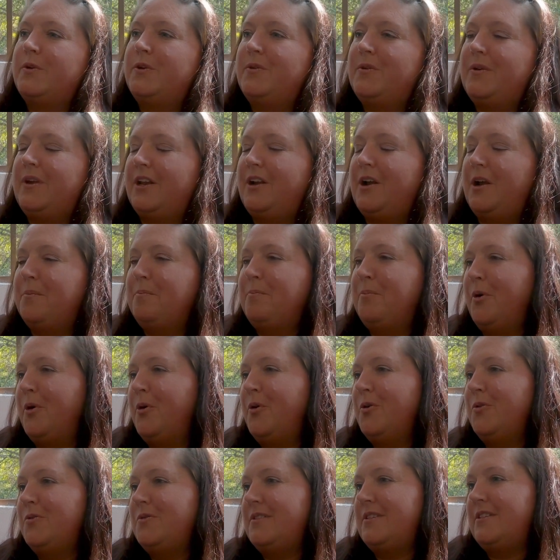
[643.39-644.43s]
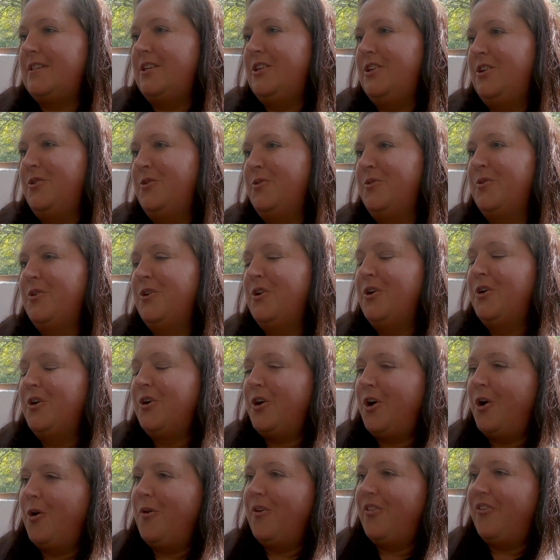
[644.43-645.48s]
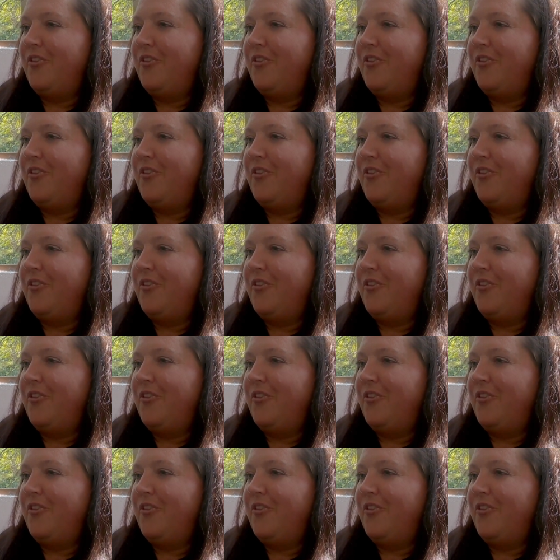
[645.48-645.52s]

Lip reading: where you get on boats and you go